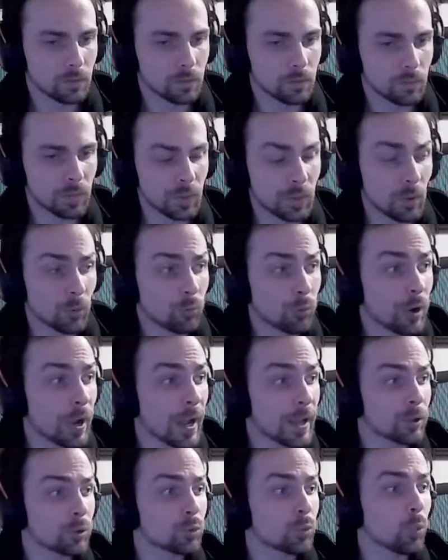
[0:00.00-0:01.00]
People who
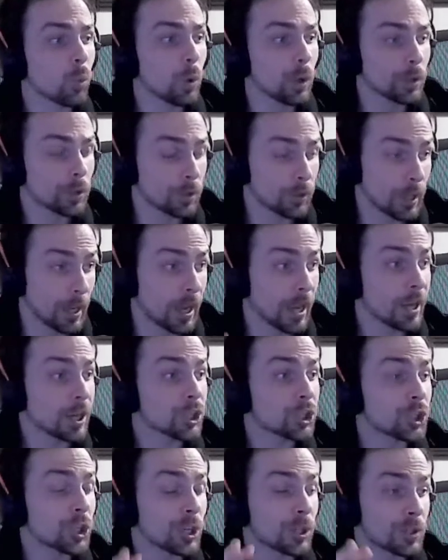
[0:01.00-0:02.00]
had to work on
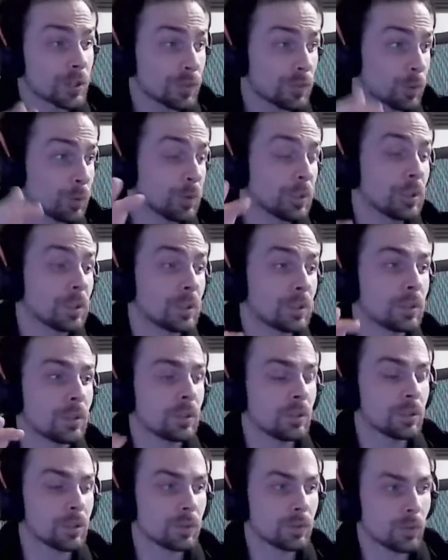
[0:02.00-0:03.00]
eggshells for years
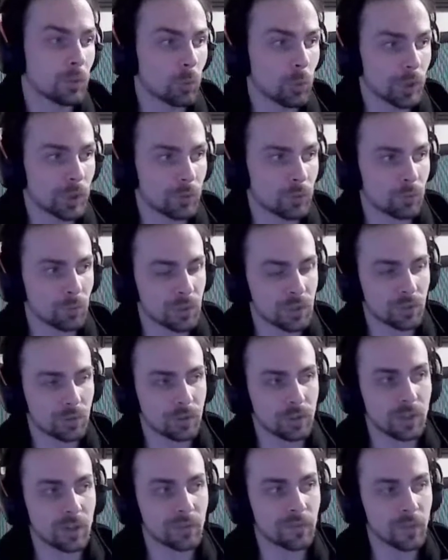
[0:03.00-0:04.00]
and years for whatever reason
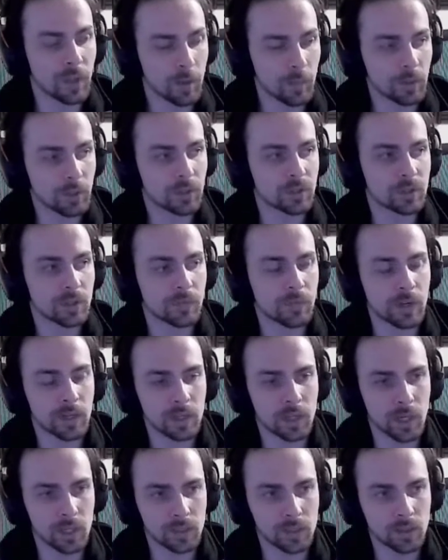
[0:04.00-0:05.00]
in their family or stuff
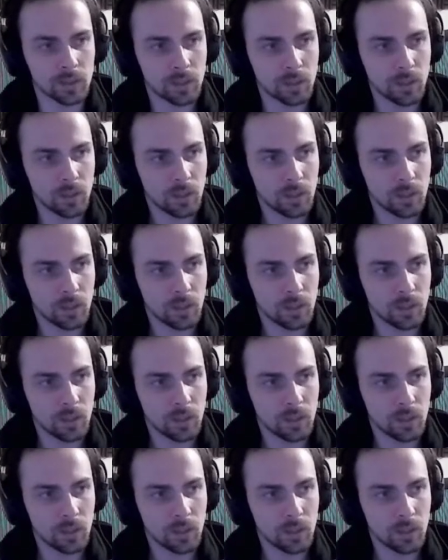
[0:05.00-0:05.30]
like that.